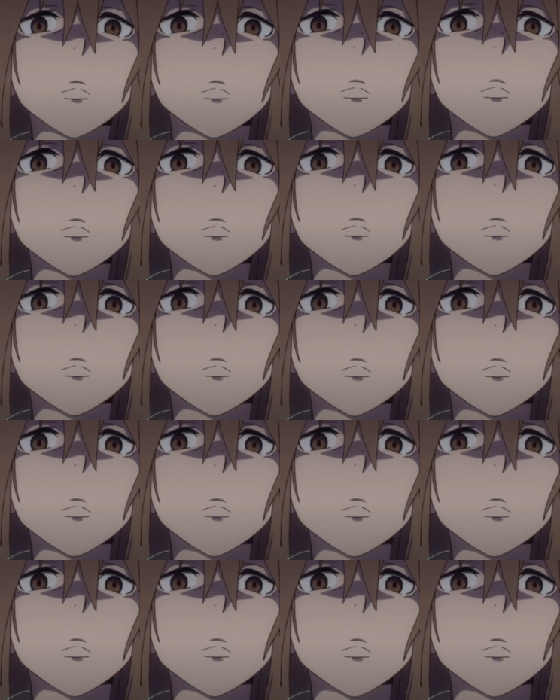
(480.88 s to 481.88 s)

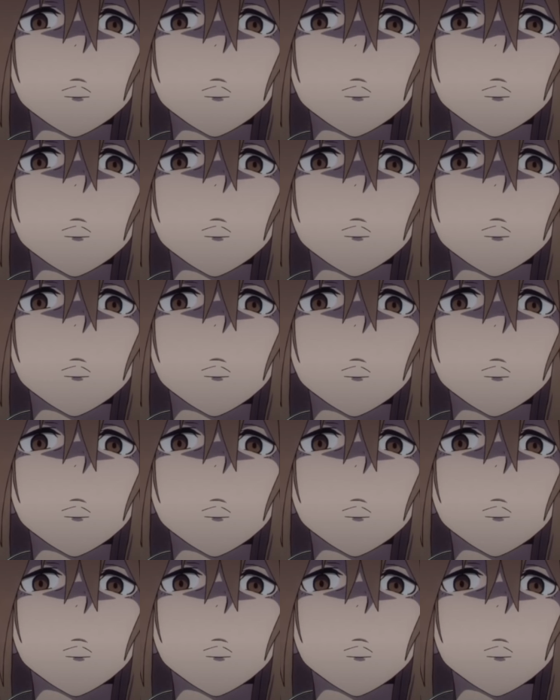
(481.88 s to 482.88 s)

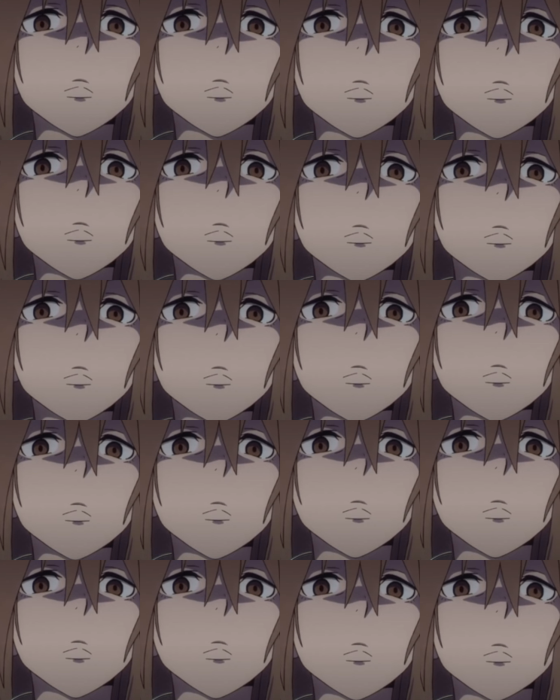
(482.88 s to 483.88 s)

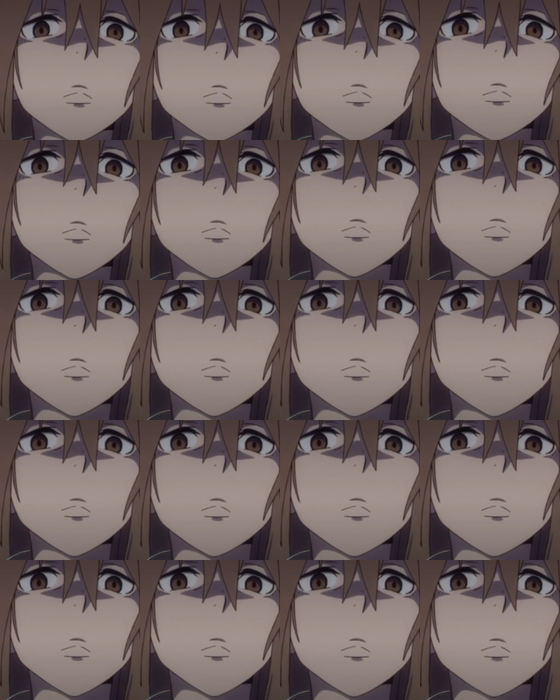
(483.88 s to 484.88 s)

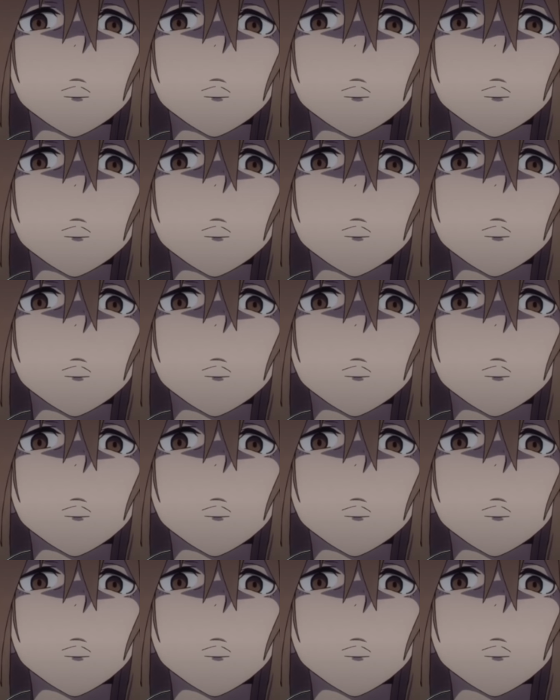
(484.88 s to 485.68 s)
This person isn't speaking.